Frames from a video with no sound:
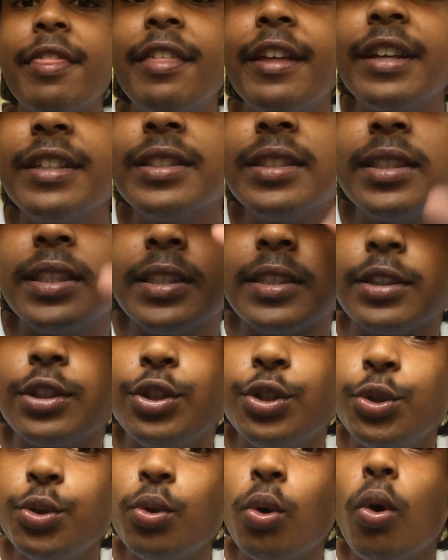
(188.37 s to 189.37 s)
There's this
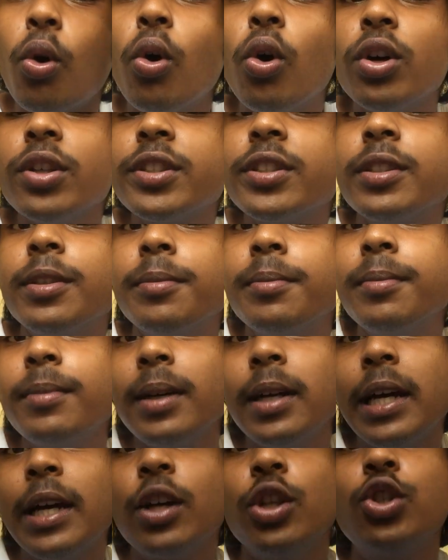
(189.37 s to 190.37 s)
new
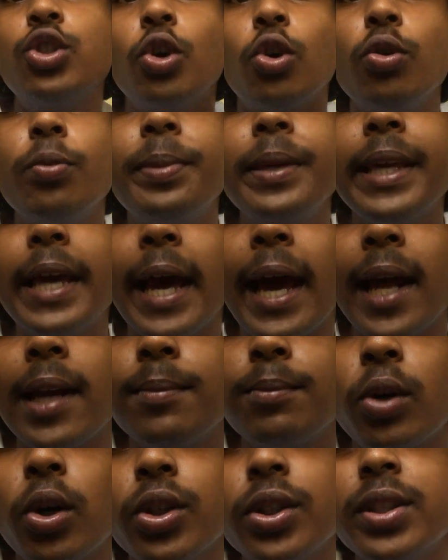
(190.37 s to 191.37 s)
awesome Dolby
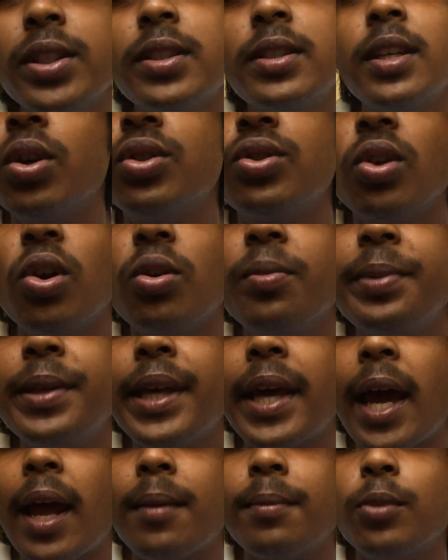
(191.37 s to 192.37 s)

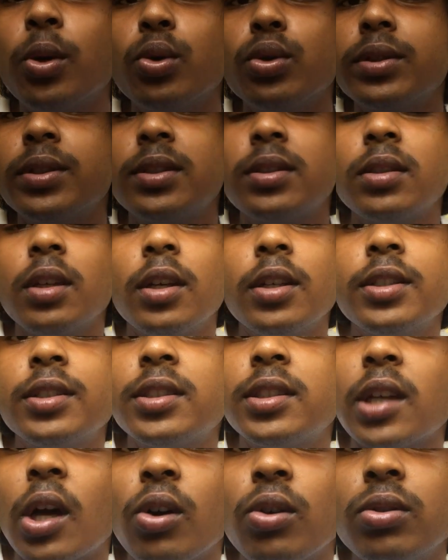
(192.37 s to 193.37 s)
Atmos
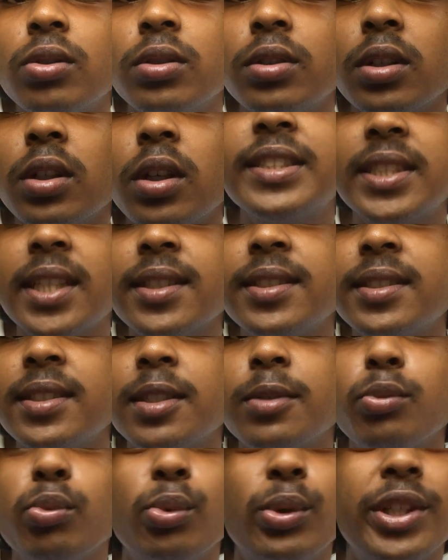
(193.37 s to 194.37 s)
sound
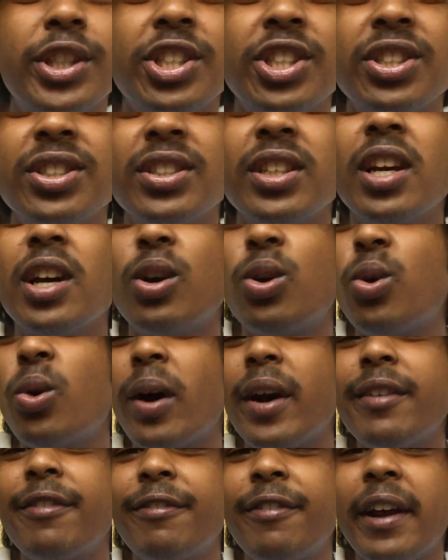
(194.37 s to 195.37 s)
system, which is
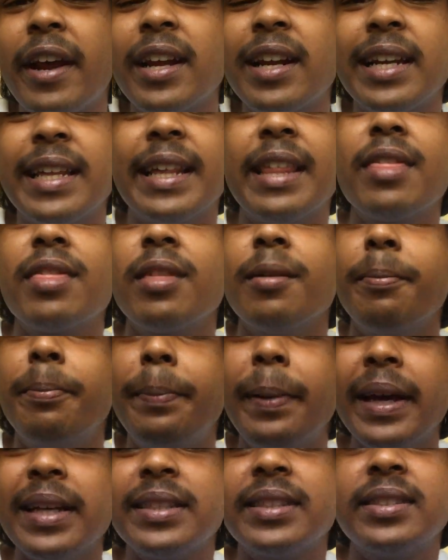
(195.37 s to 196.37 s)
quite frankly the
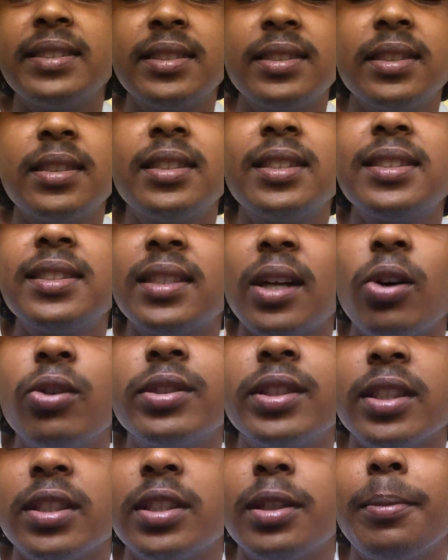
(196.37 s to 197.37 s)
best
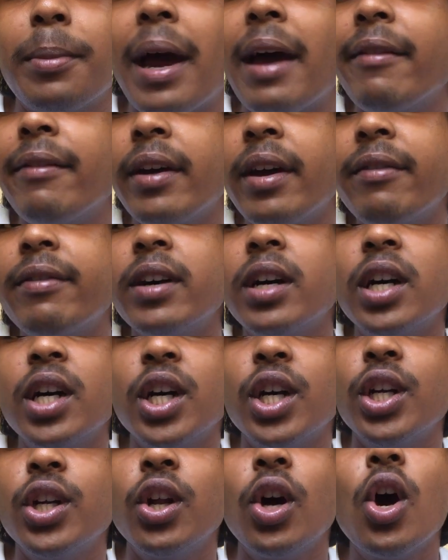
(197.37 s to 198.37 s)
sound system I've ever
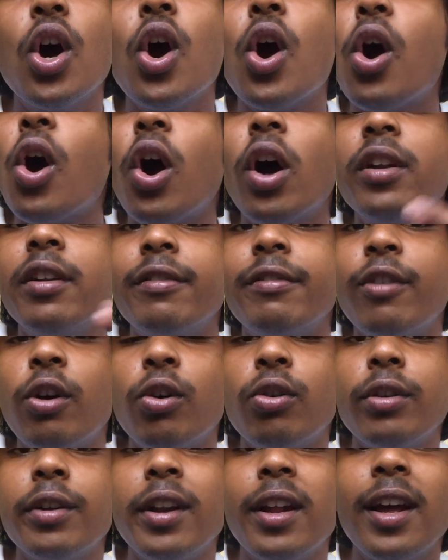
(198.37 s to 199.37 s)
heard on a
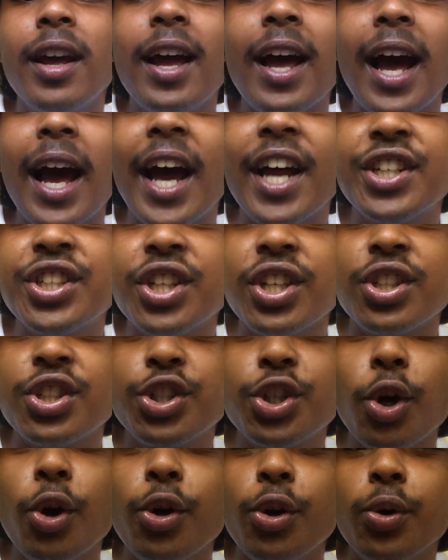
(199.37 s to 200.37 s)
phone. I shall
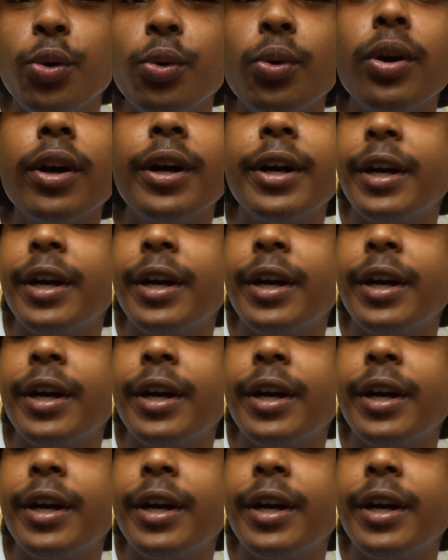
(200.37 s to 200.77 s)
show you.